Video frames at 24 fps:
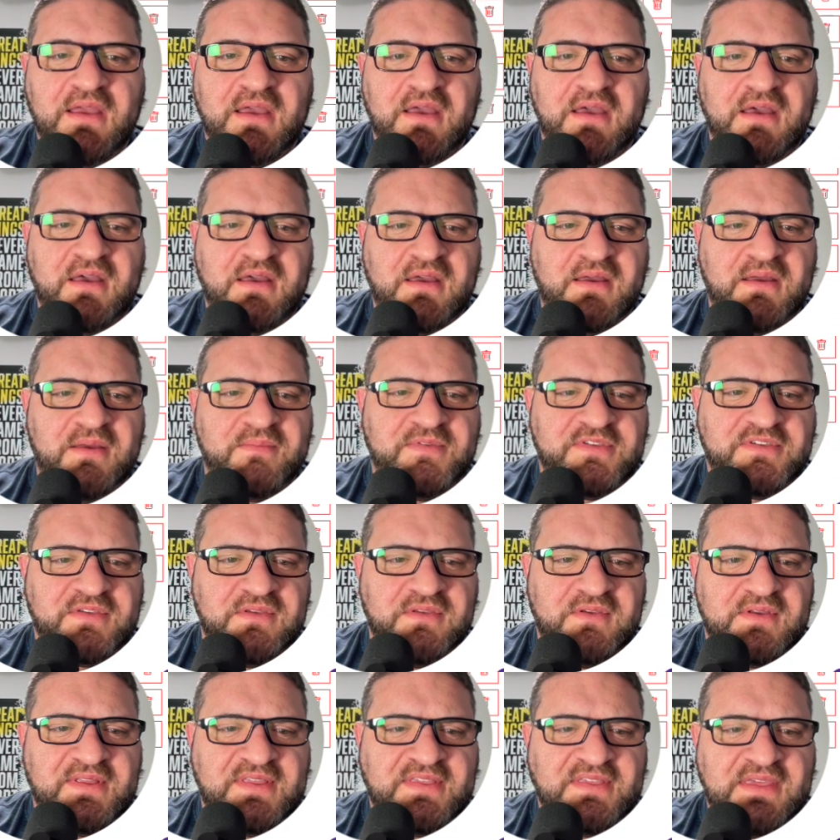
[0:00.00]
So
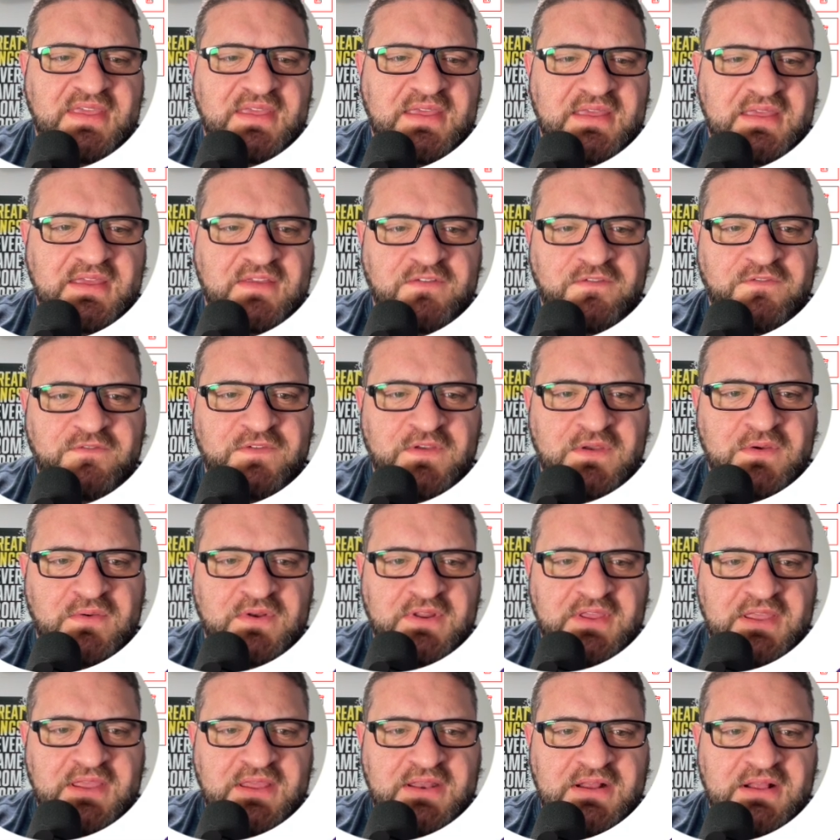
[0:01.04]
you can see it filled
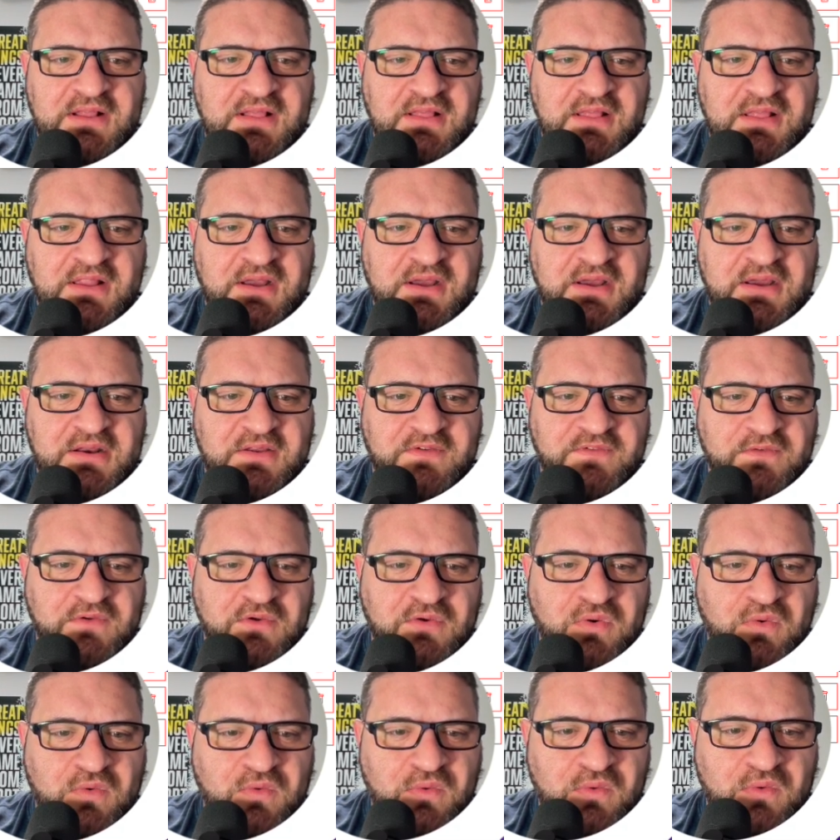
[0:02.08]
in a lot of
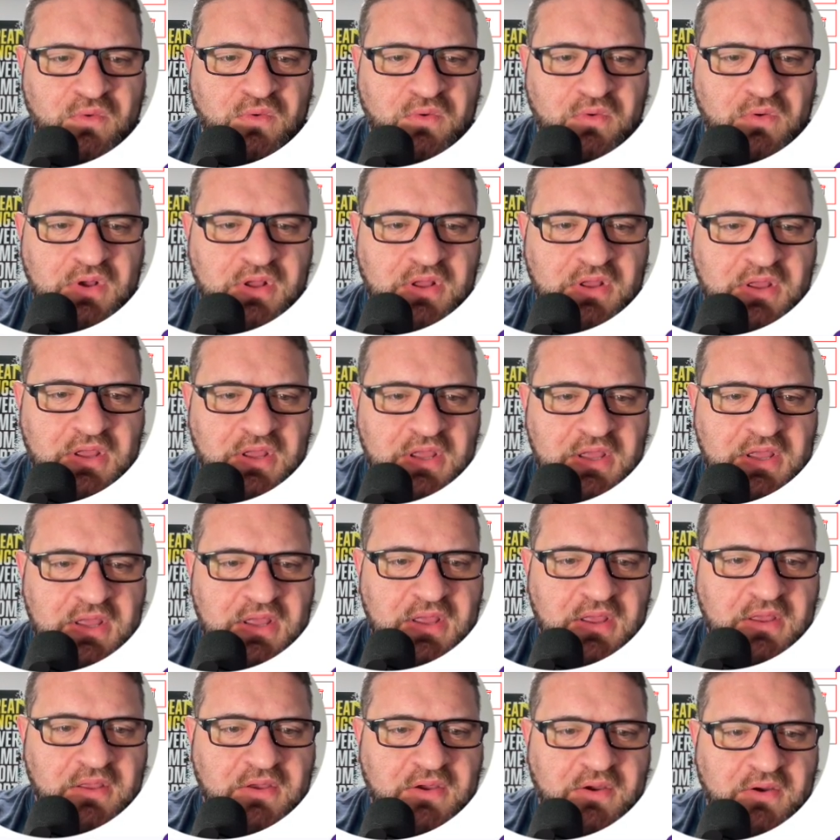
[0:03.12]
cool
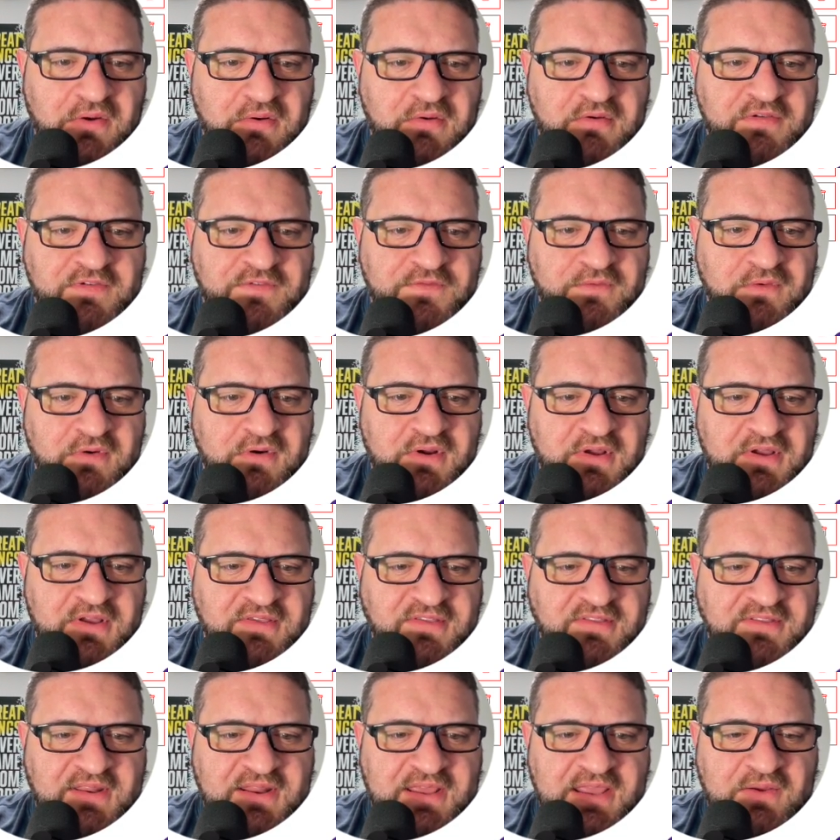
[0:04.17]
cars for
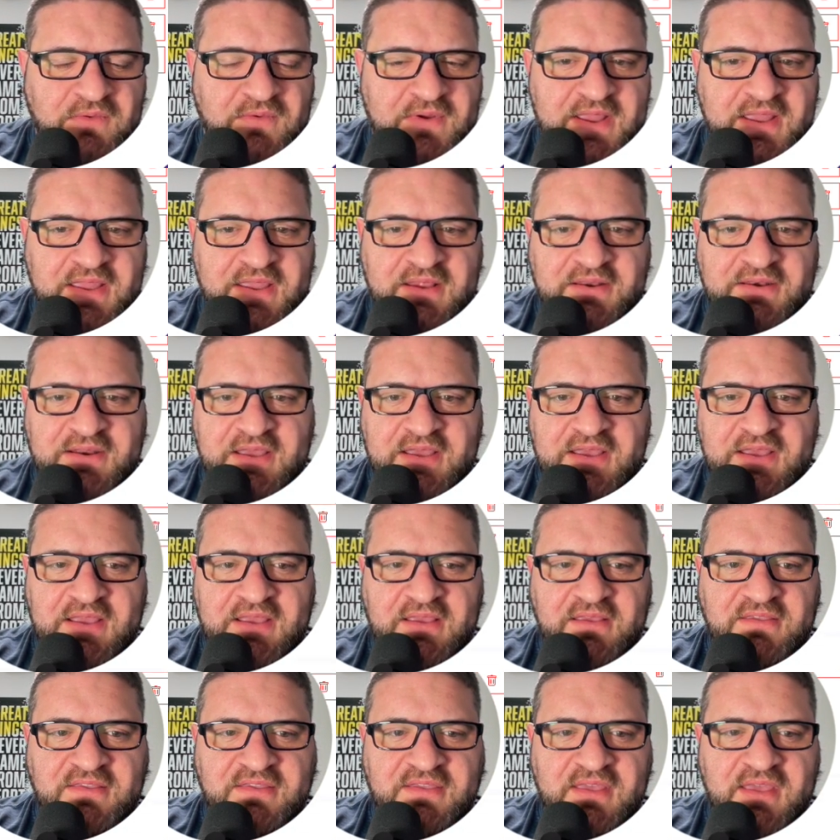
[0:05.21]
us that I
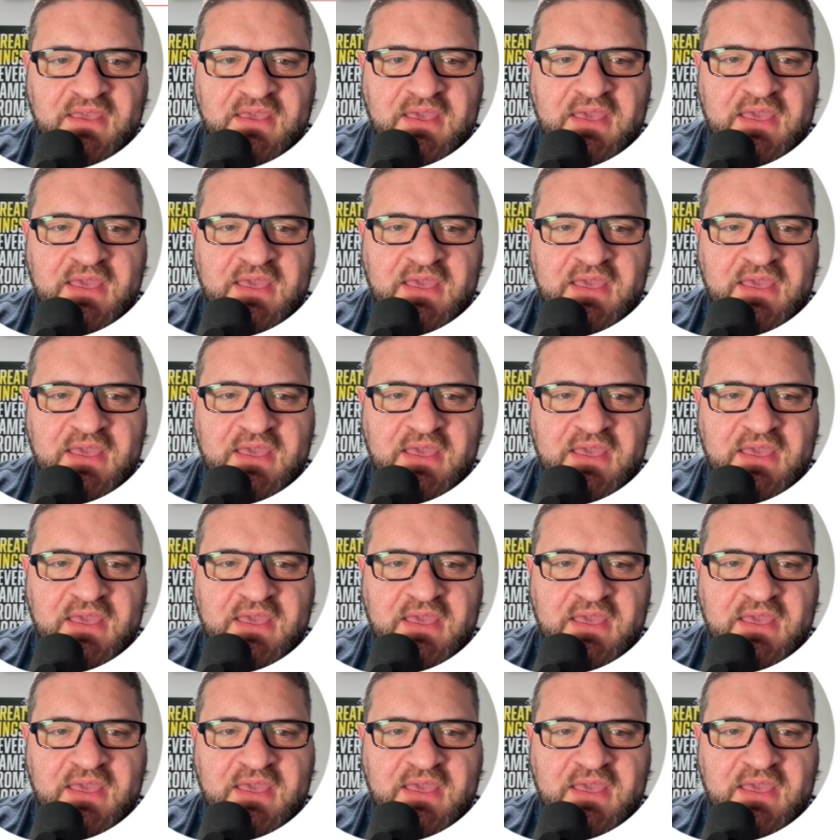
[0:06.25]
recognize.